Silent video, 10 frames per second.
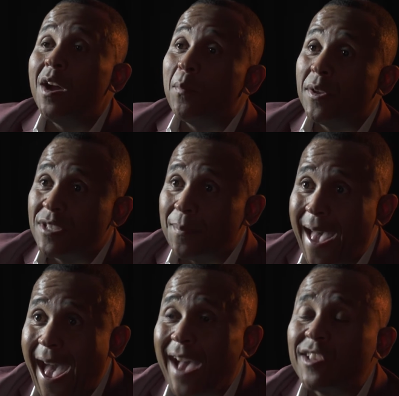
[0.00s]
put some
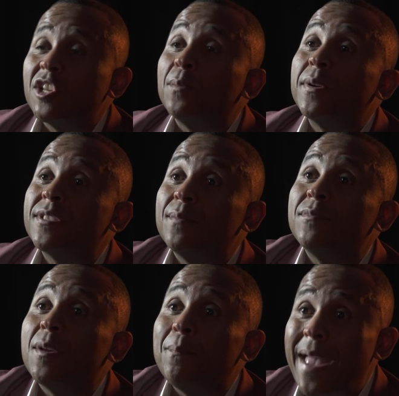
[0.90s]
action, put some
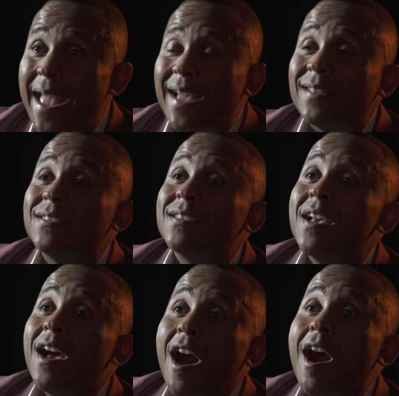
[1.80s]
demands
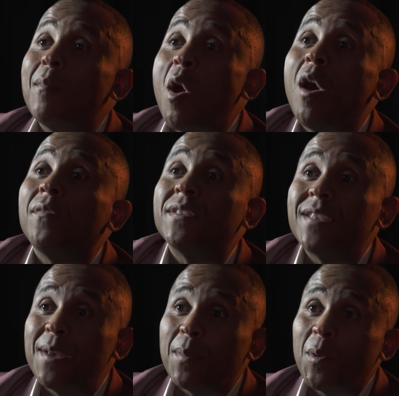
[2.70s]
on the
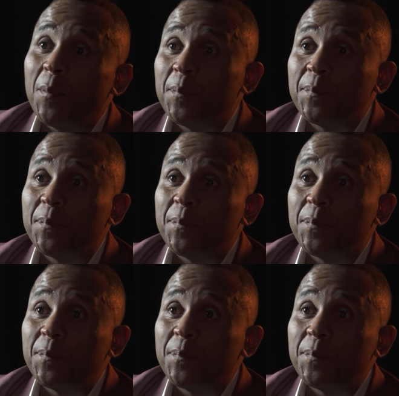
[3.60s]
table.